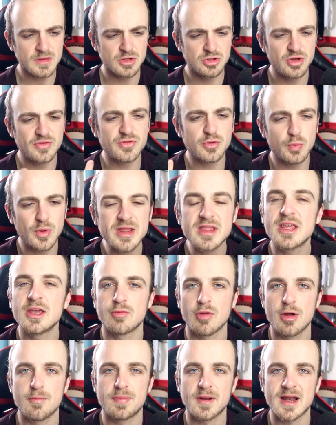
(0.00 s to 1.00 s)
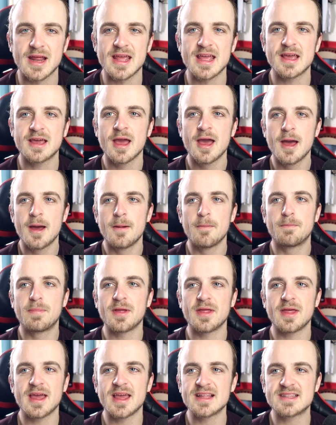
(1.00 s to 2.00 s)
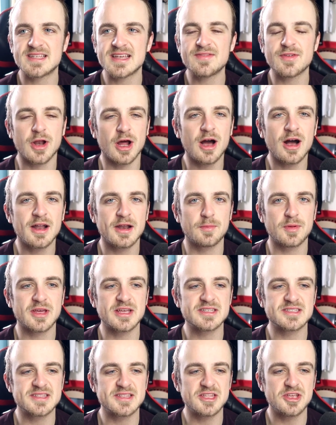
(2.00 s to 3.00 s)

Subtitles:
you have to win the Europa League, but it's even harder because